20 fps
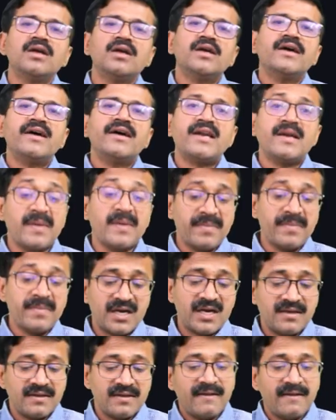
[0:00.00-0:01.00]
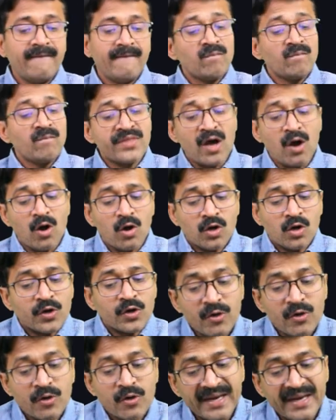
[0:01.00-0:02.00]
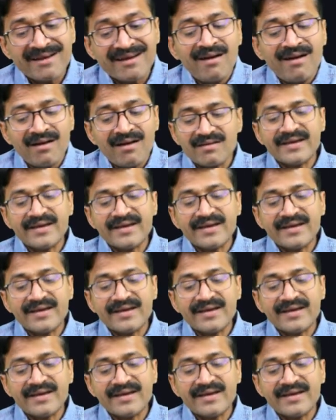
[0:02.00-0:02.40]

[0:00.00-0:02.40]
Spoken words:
Remember, now numerical